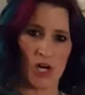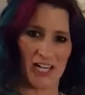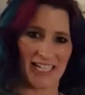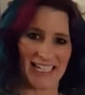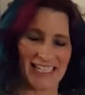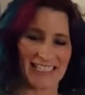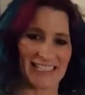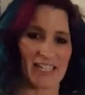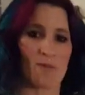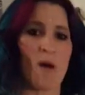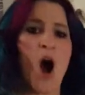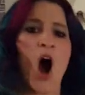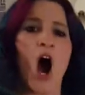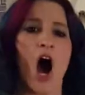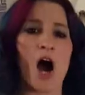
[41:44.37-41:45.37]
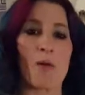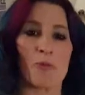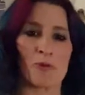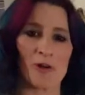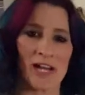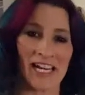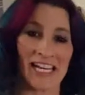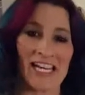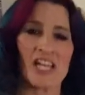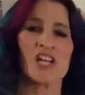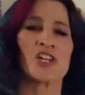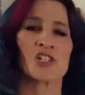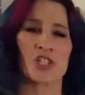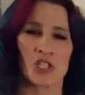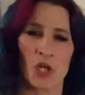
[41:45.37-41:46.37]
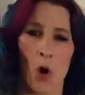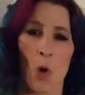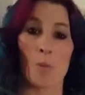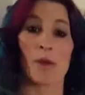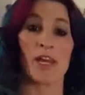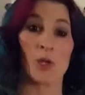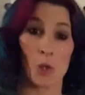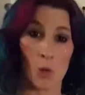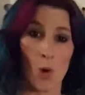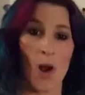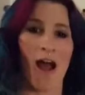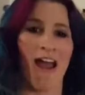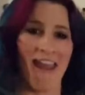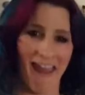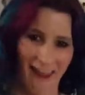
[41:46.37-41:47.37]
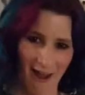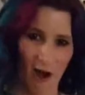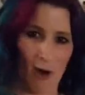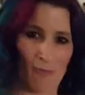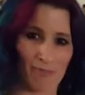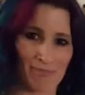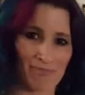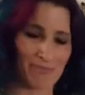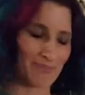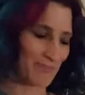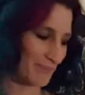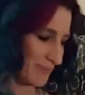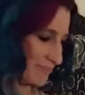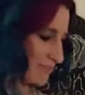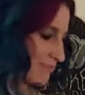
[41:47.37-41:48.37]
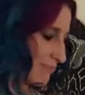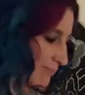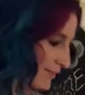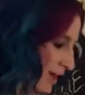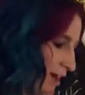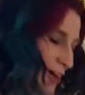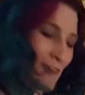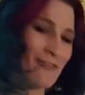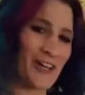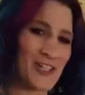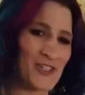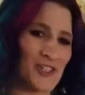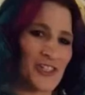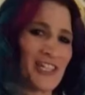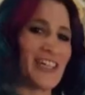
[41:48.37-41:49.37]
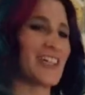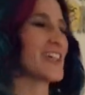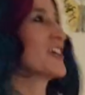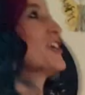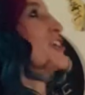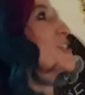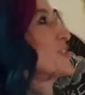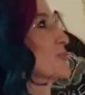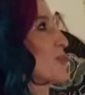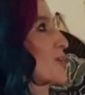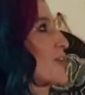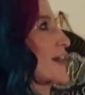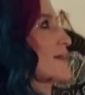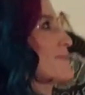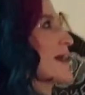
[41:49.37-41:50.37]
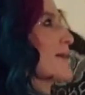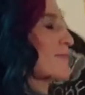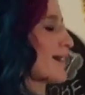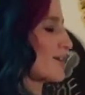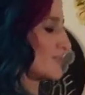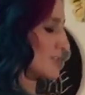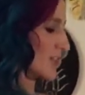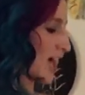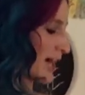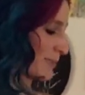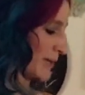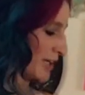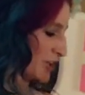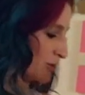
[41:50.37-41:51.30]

organism. I'm ready. Show me who I am. Eventually, you climb that mountaintop